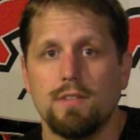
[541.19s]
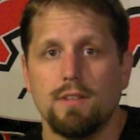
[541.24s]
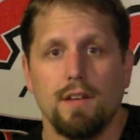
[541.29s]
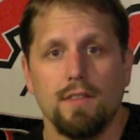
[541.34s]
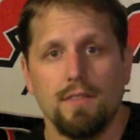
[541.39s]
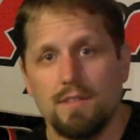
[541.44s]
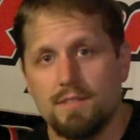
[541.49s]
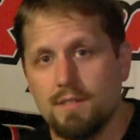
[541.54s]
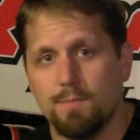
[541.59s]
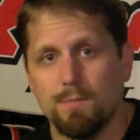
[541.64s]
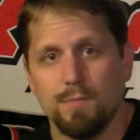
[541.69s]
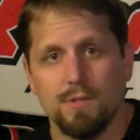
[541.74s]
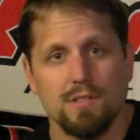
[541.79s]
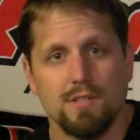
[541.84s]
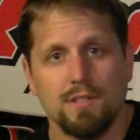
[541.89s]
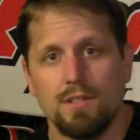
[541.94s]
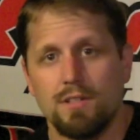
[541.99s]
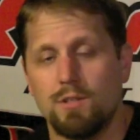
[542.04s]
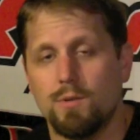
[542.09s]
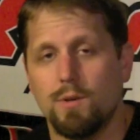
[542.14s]
The zipper
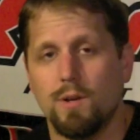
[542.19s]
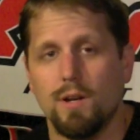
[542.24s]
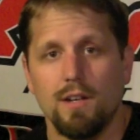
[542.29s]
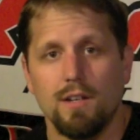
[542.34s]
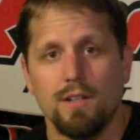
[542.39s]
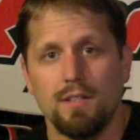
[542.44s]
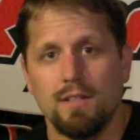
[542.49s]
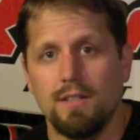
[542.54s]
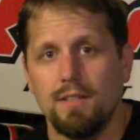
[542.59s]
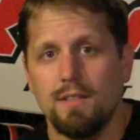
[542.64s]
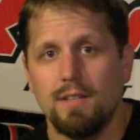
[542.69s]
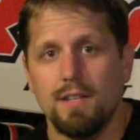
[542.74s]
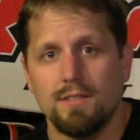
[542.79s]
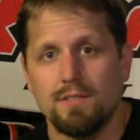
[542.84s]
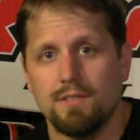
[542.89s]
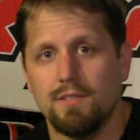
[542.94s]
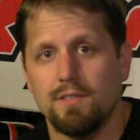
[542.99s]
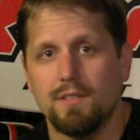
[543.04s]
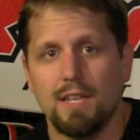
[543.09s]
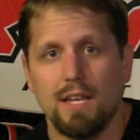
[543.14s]
is good quality,
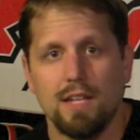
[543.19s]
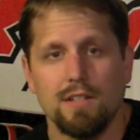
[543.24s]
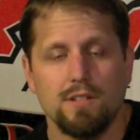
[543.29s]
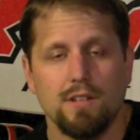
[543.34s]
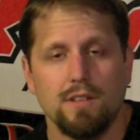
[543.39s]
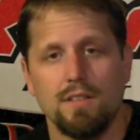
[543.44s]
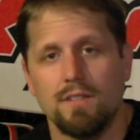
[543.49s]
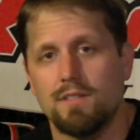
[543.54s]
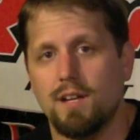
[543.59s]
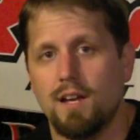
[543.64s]
has a little catch on the